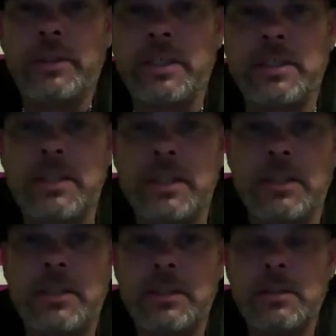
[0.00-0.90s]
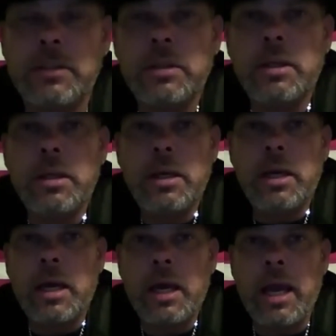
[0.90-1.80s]
distance,
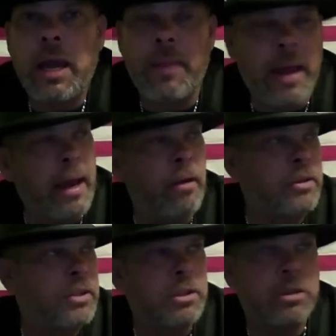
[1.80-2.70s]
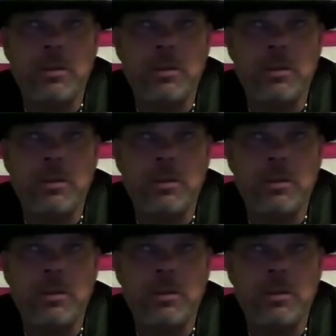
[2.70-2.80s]
and then I would just